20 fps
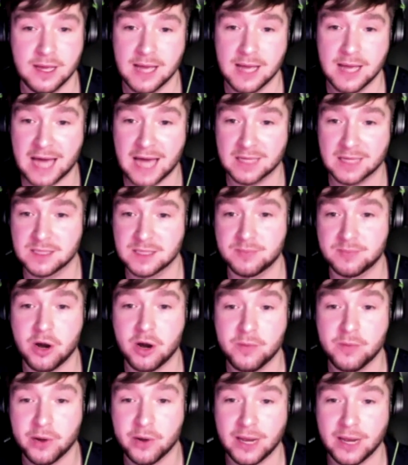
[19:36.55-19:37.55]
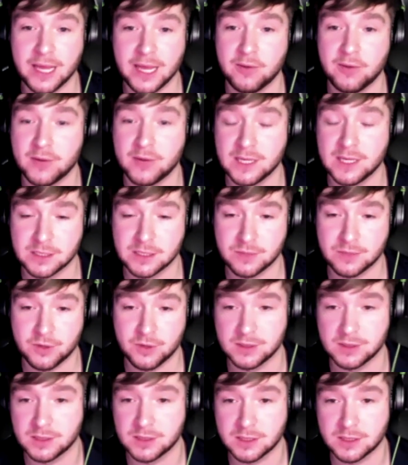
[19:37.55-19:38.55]
act appropriately when
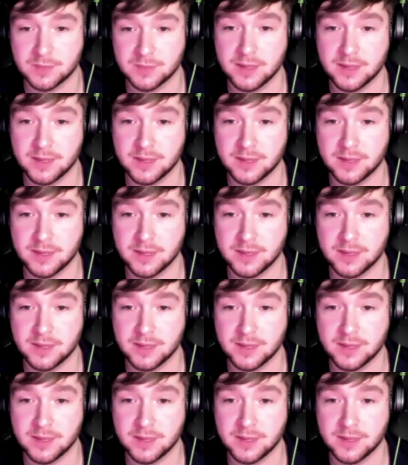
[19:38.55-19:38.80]
someone's